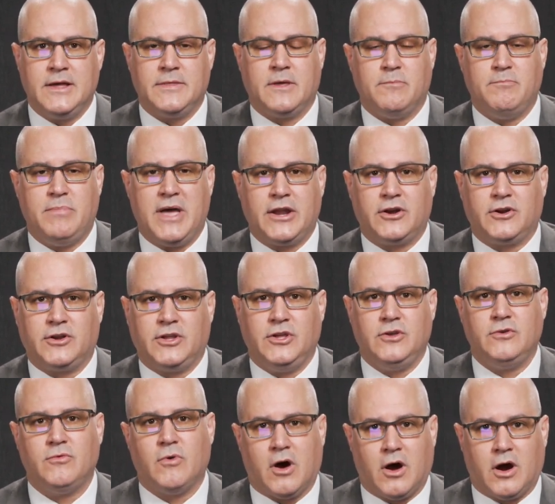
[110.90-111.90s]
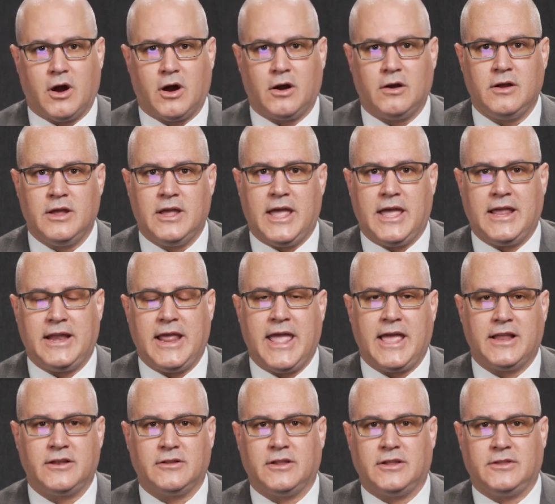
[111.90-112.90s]
the better you are at
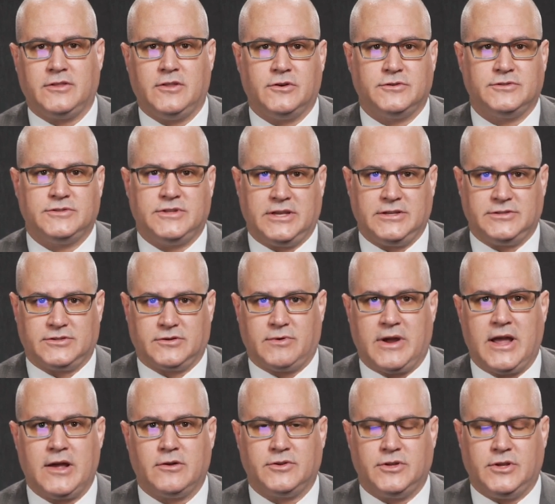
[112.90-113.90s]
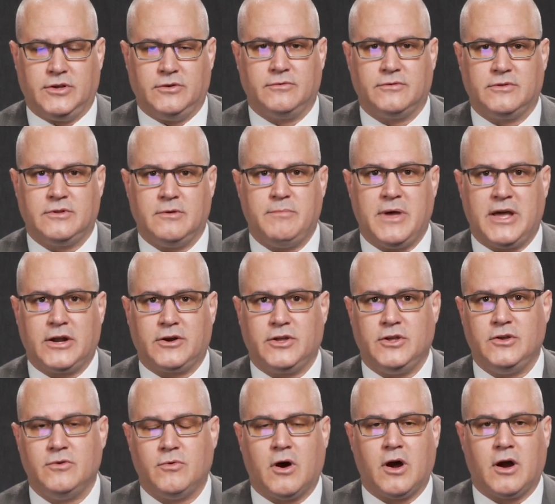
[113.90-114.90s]
handling those things around you, the better
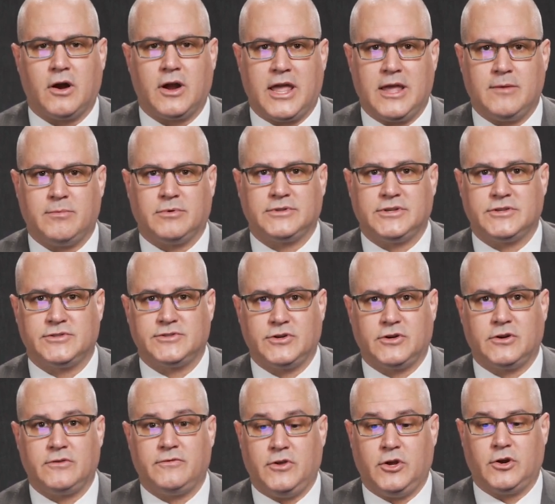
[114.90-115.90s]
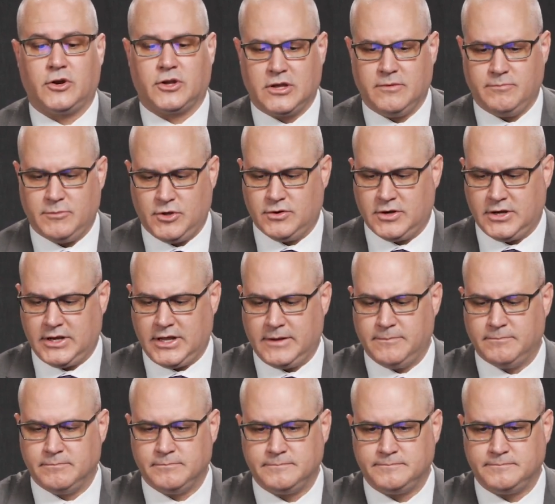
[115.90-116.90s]
you are able to serve your community.